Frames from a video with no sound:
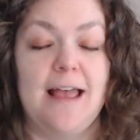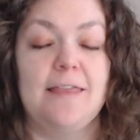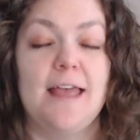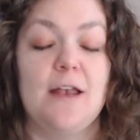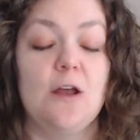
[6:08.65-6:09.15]
And
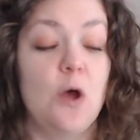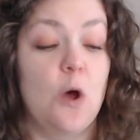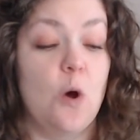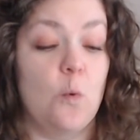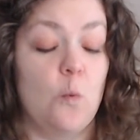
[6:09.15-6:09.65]
then
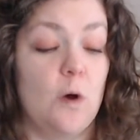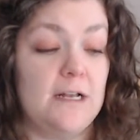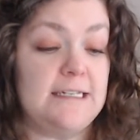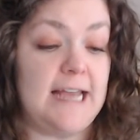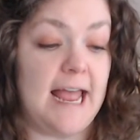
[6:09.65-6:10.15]

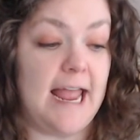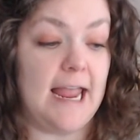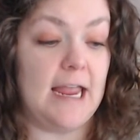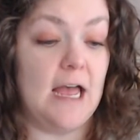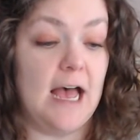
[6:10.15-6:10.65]
one
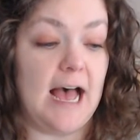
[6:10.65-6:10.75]
day